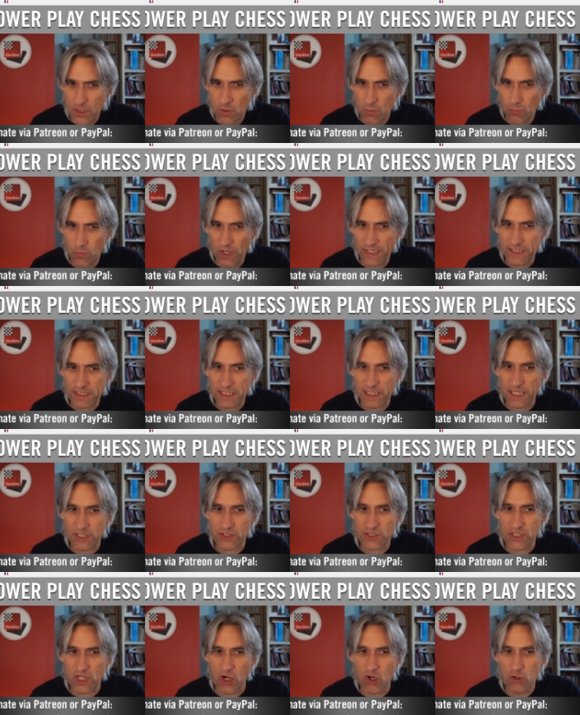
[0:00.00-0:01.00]
white can
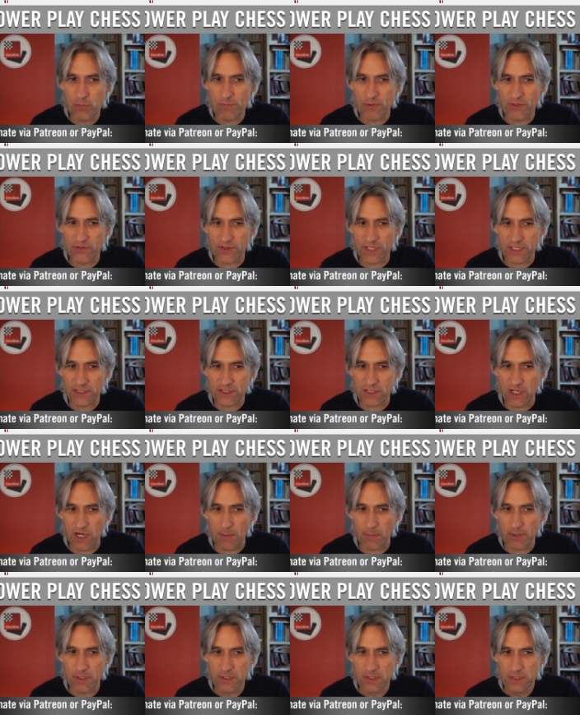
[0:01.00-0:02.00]
actually open things
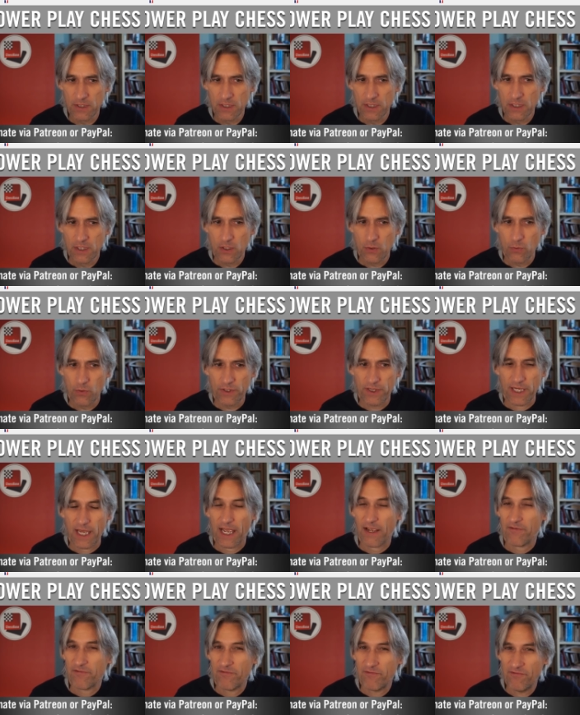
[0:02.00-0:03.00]
up with
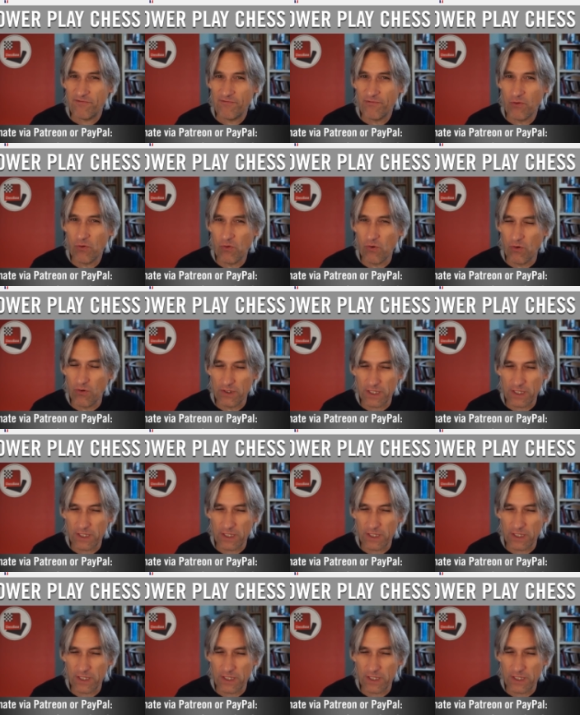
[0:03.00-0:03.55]
f4.